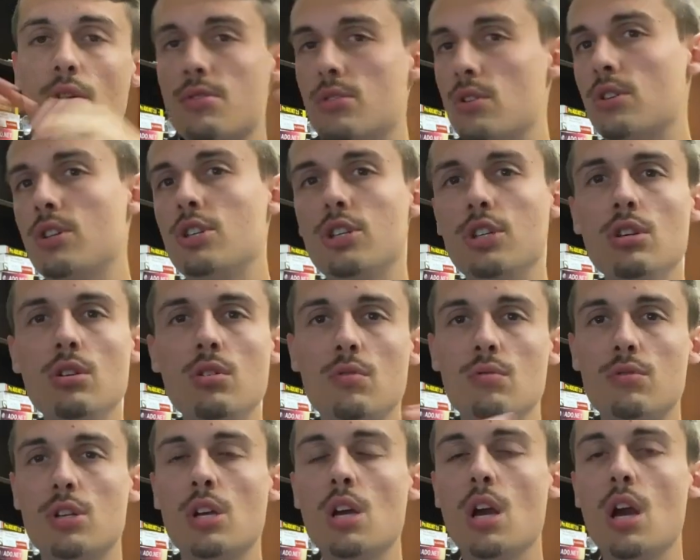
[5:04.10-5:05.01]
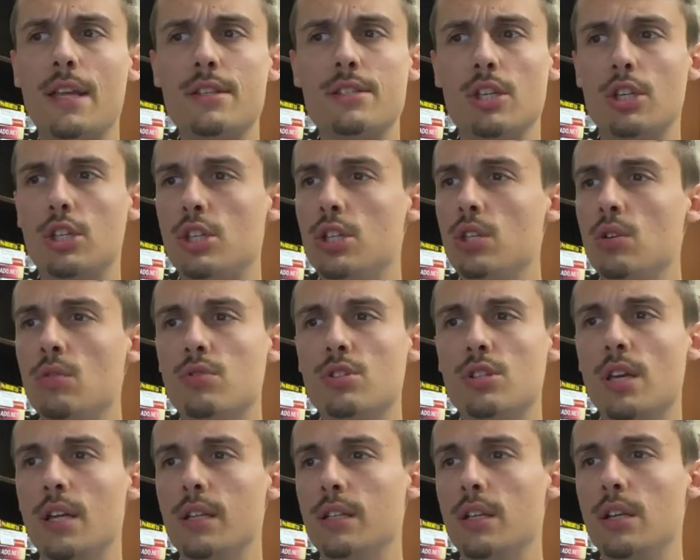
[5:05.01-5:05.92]
those are huge. That's a
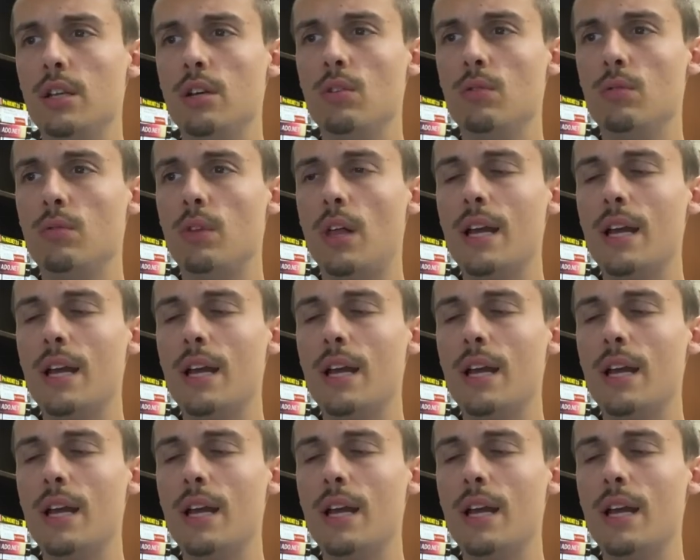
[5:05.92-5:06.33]
huge thing to do.